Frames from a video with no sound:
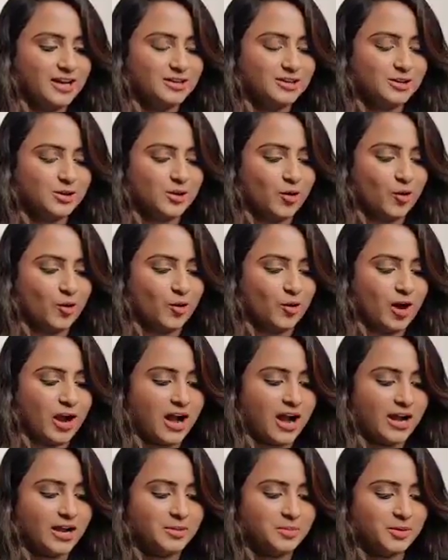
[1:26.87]
So
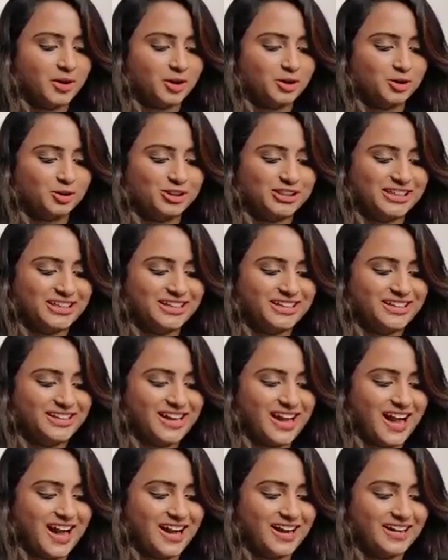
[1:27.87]
hi Prakriti,
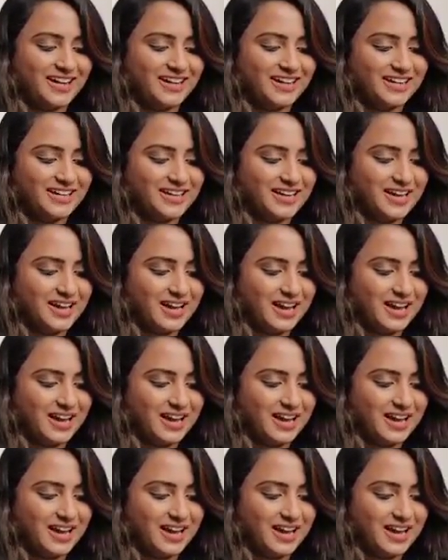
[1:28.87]
hi